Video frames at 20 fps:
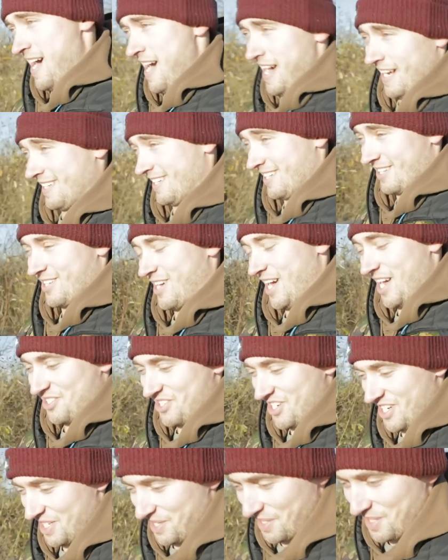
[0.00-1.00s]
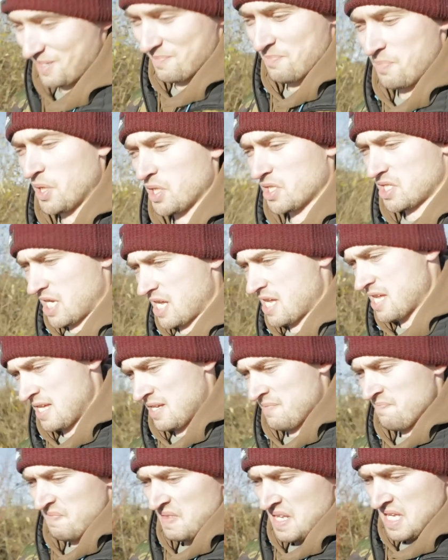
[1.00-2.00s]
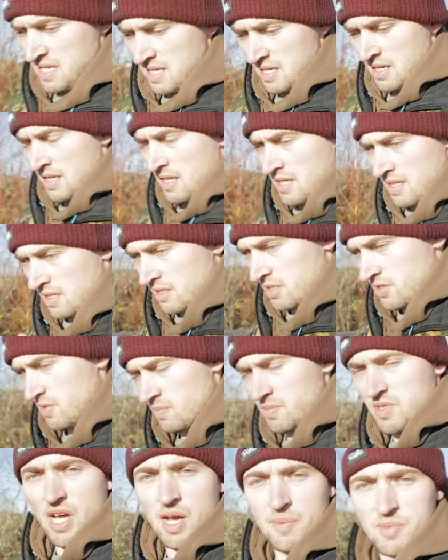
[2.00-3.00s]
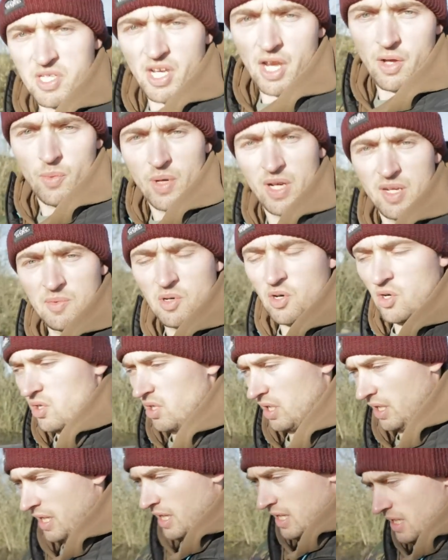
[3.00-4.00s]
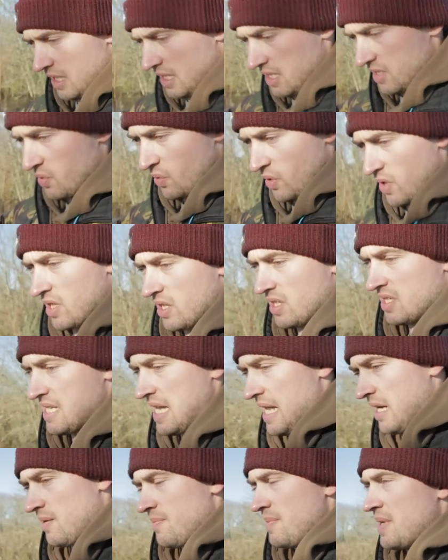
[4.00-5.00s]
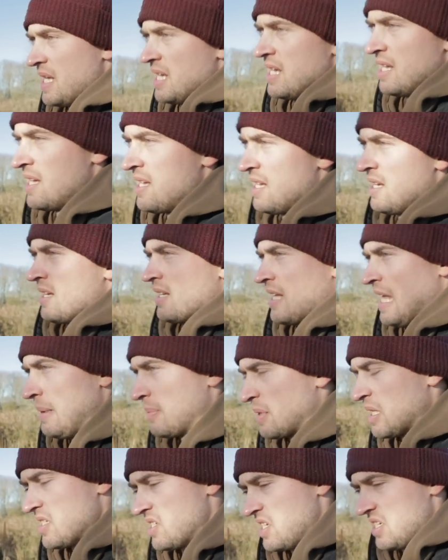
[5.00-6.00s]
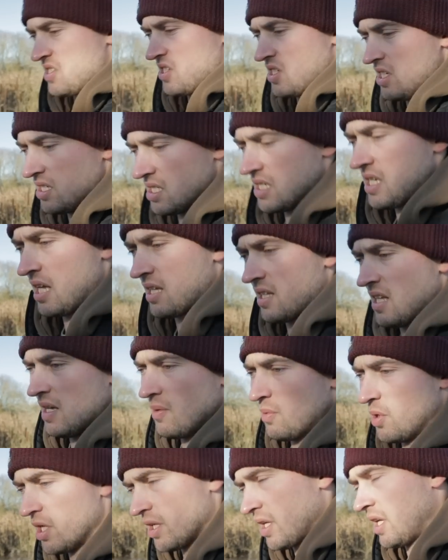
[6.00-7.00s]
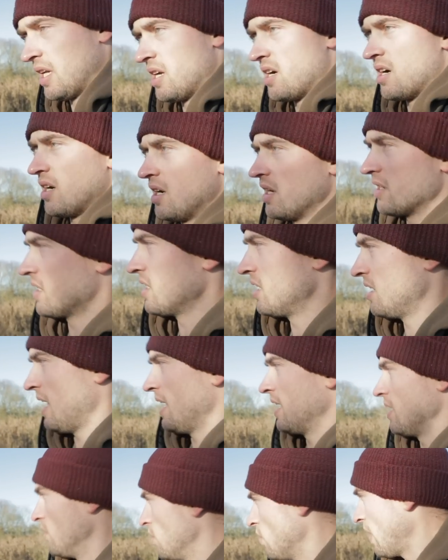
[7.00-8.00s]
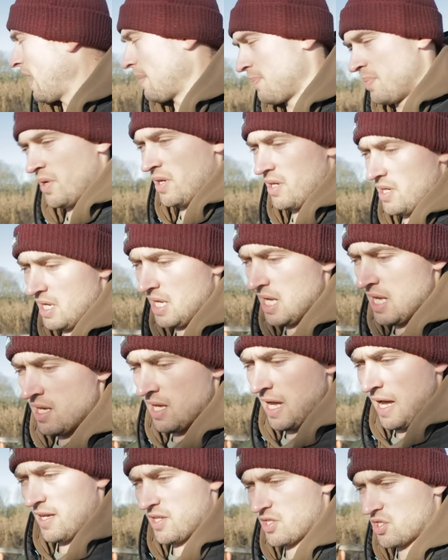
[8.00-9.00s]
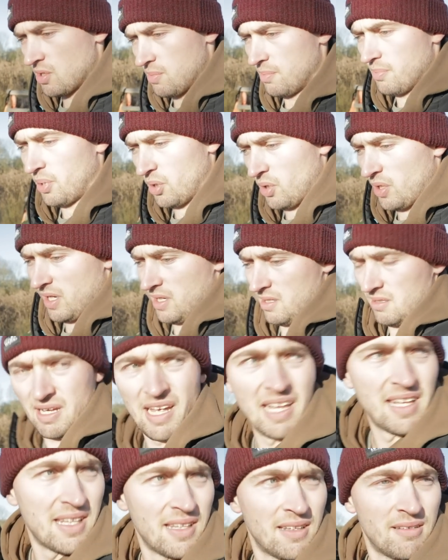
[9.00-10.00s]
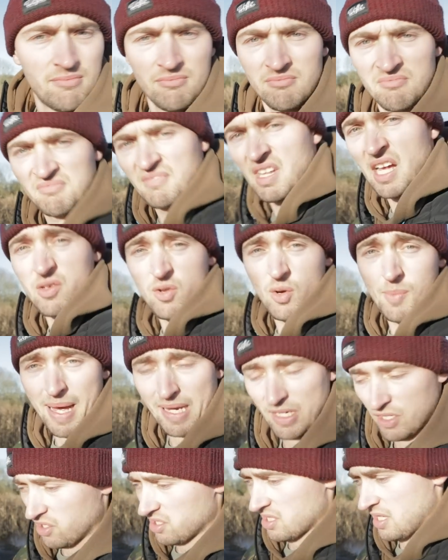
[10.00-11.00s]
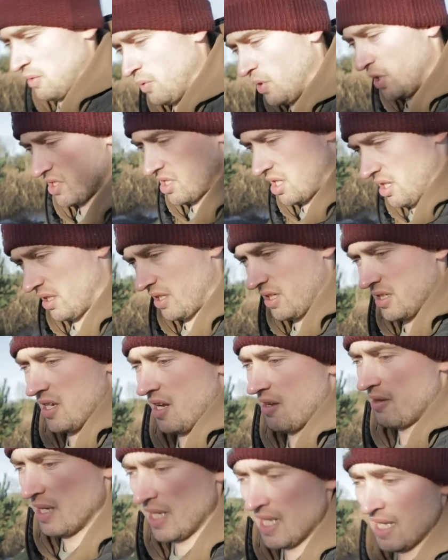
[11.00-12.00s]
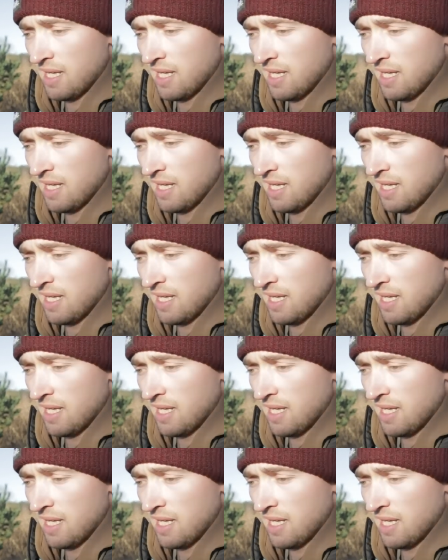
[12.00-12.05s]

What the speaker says: I didn't catch anything, but sometimes you don't win them all. So we're gonna tell him. Keep consistent, keep working hard, and it will happen at some point. And that's what Matt does, he works hard. So